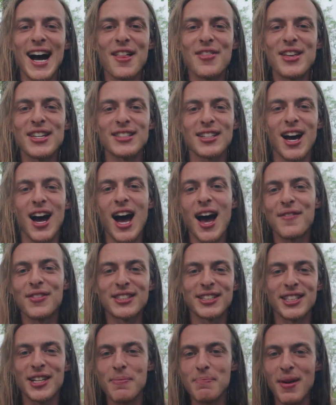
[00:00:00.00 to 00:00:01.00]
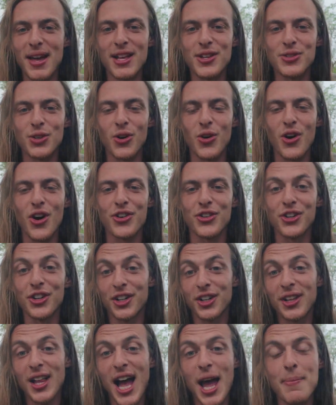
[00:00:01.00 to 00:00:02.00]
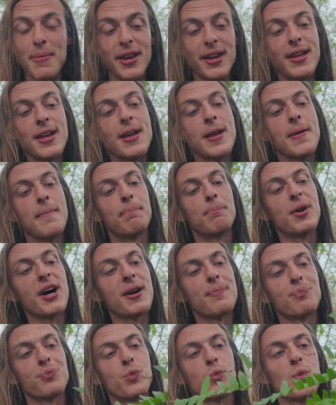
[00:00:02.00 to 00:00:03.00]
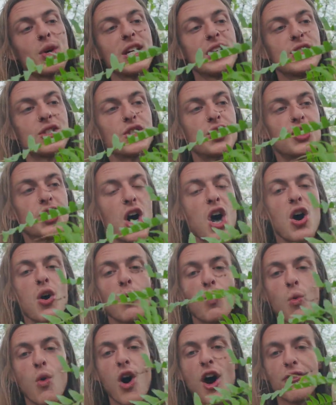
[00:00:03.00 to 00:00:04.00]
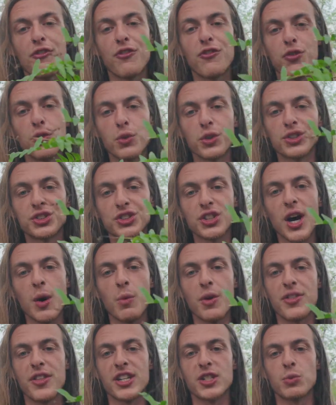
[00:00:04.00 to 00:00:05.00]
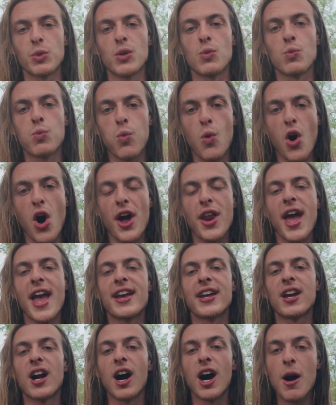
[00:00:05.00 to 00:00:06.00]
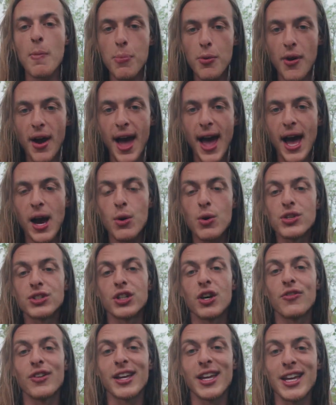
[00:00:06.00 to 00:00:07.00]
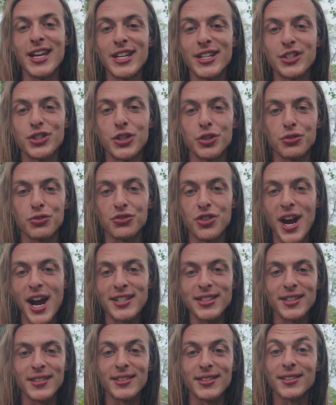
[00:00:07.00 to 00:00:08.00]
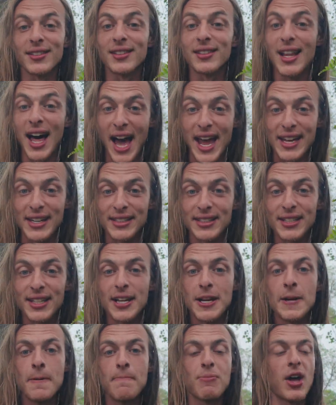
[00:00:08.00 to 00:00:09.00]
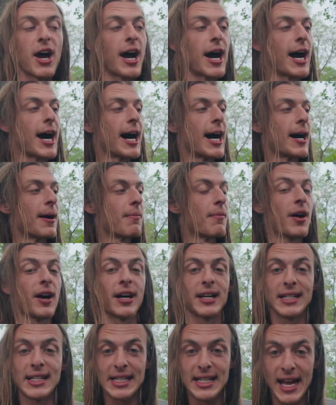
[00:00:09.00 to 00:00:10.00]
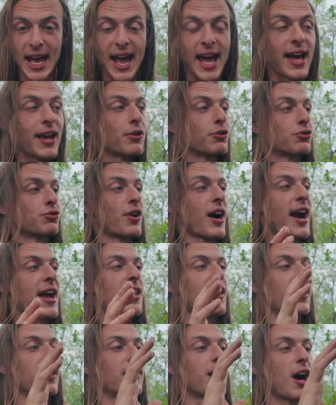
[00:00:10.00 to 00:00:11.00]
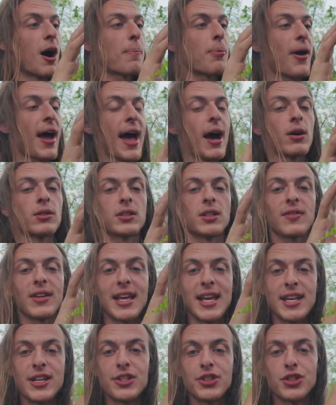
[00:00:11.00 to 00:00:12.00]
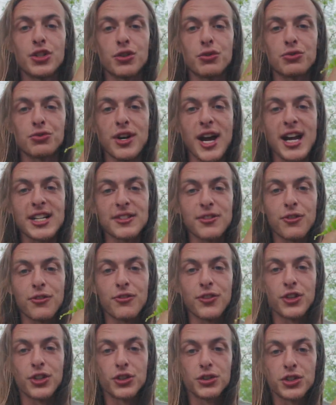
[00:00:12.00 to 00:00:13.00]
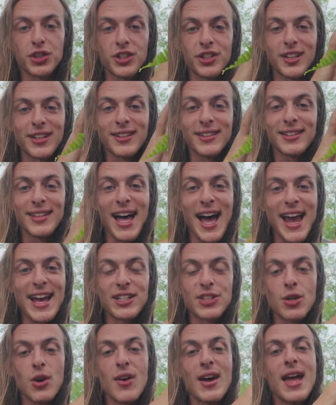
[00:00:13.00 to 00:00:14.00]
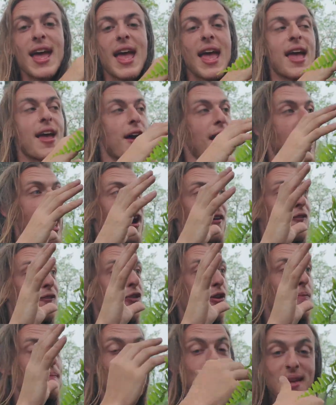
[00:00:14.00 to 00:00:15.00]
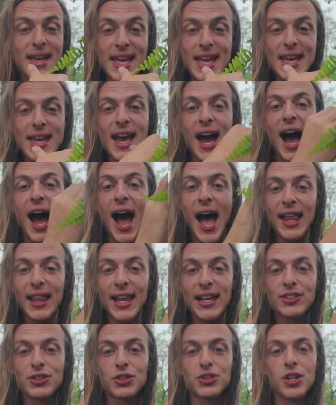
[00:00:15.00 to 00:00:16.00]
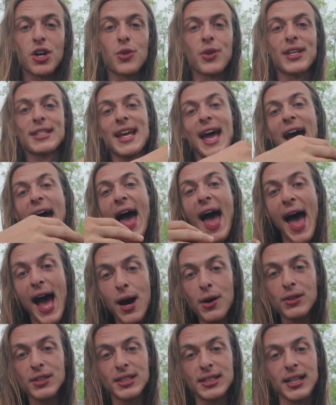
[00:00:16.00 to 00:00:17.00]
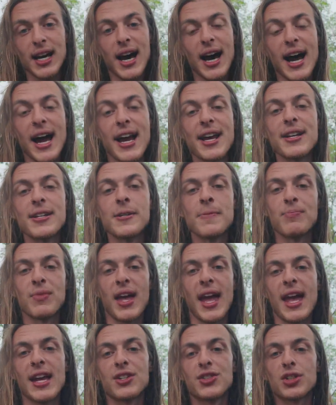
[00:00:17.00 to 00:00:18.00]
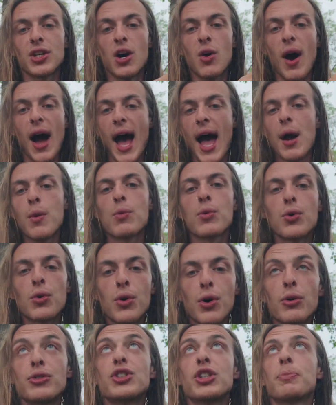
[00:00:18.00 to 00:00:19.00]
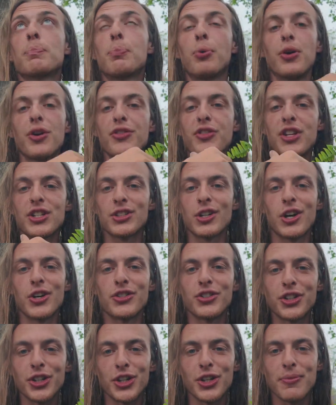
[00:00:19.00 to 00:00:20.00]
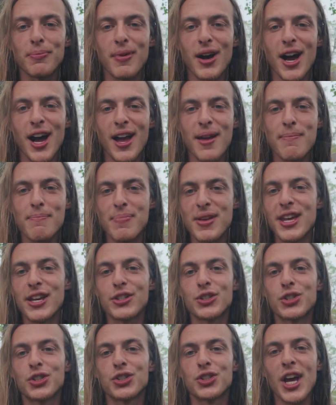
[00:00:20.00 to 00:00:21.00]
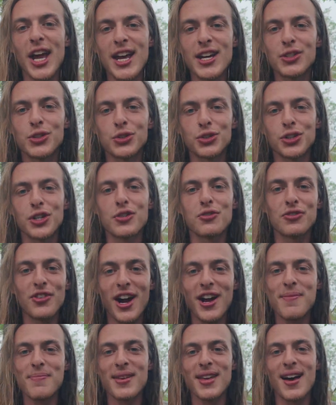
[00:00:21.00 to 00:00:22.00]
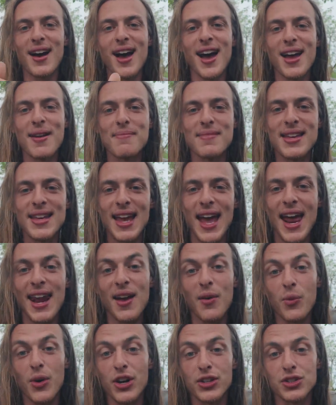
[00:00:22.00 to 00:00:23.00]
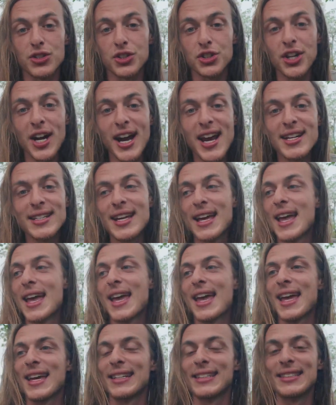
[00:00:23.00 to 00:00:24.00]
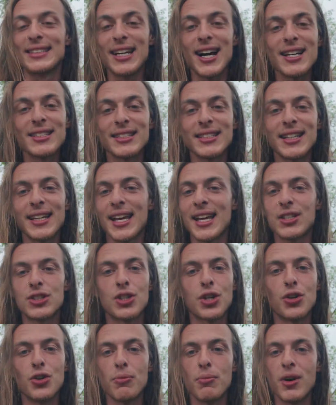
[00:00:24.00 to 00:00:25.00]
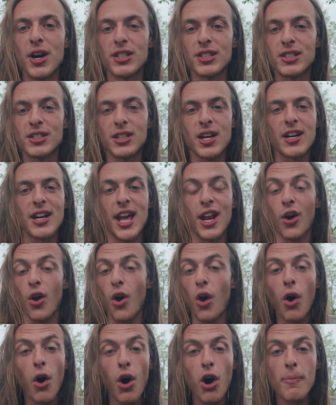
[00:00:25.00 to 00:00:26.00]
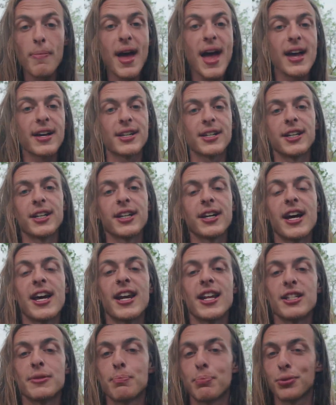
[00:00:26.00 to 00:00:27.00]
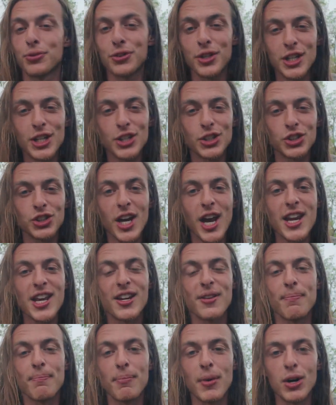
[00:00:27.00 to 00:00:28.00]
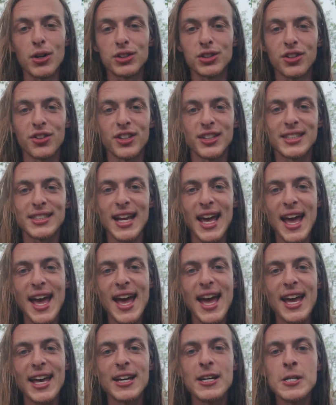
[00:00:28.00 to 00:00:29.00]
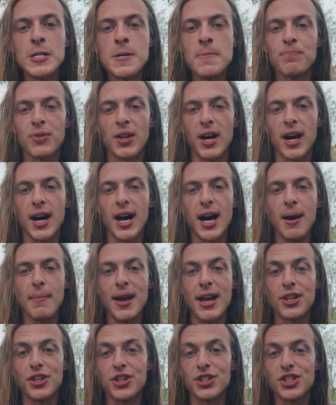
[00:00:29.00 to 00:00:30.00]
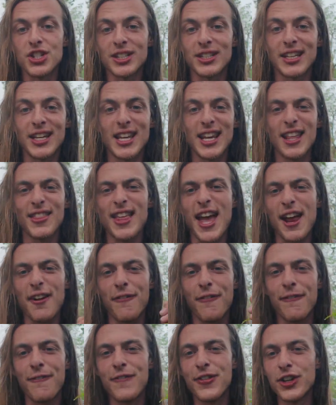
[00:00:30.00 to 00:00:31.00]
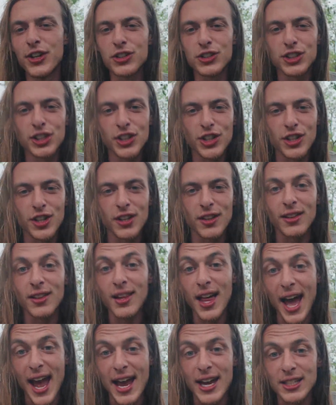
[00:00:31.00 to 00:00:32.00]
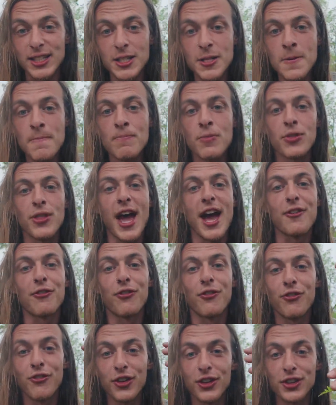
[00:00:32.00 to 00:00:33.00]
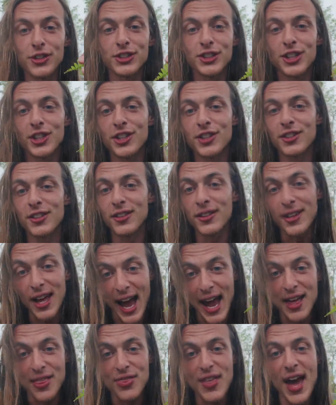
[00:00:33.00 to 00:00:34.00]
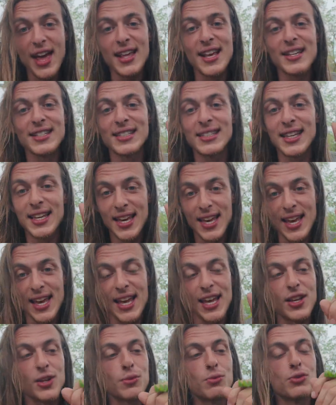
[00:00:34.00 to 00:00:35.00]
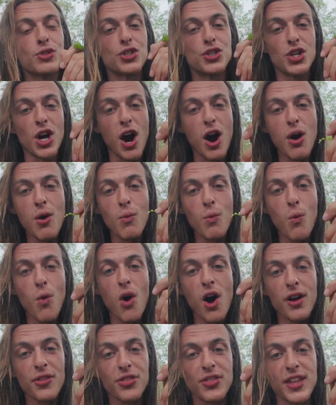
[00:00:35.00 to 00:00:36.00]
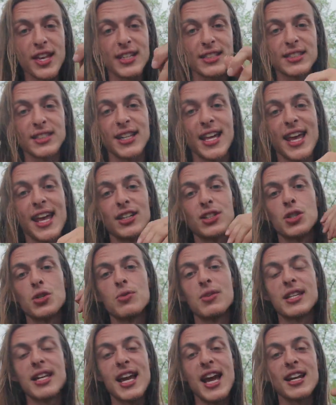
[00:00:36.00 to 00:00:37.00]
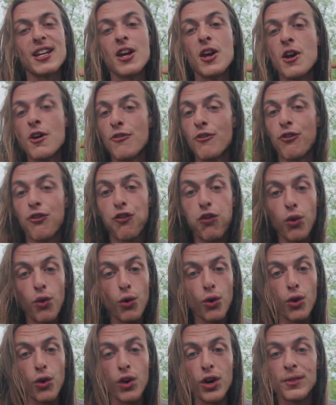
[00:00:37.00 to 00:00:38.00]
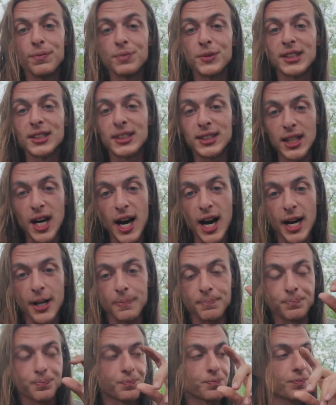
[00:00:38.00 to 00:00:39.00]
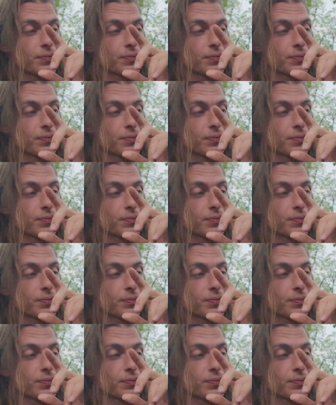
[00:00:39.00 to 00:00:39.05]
This obviously depends on your climate, but we don't want full sun with this. We want a couple hours of indirect light a day, right? A couple hours of indirect filtered light. So for me, I like to grow these outside, and so I will just put this under my big shade tree right behind me, and it works great. It doesn't get too much sun at all back here. It is pretty shaded most of the day, and you're just getting that filtered light. That filtered light, that is key. You don't want this thing to get full sun.